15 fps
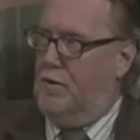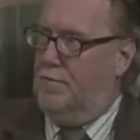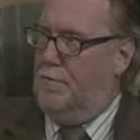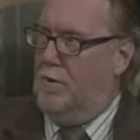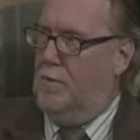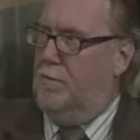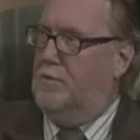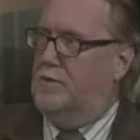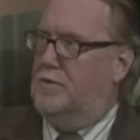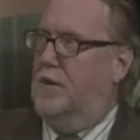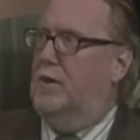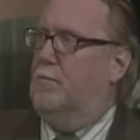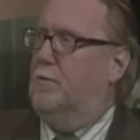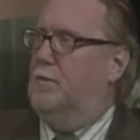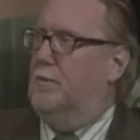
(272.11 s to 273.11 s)
department
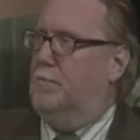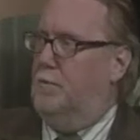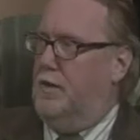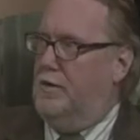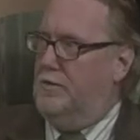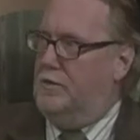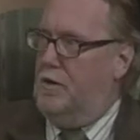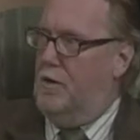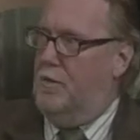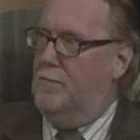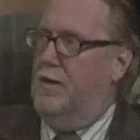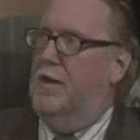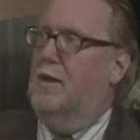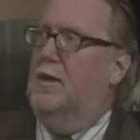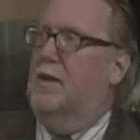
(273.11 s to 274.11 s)
saying, would you please call
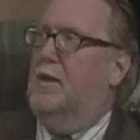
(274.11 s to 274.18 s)
me?